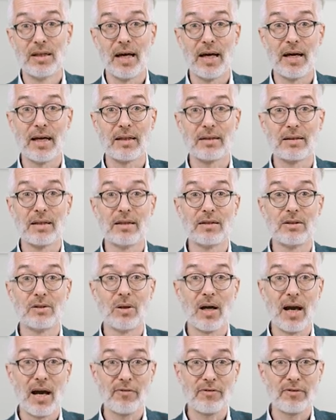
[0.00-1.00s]
And
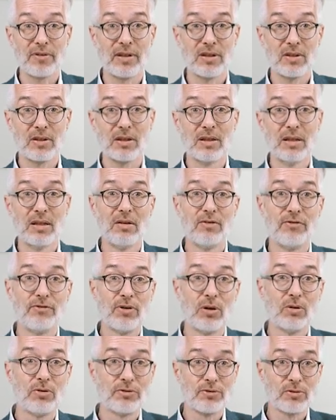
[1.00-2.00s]
you have here
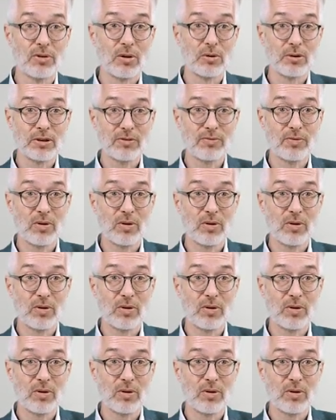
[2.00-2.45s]
foaf nose,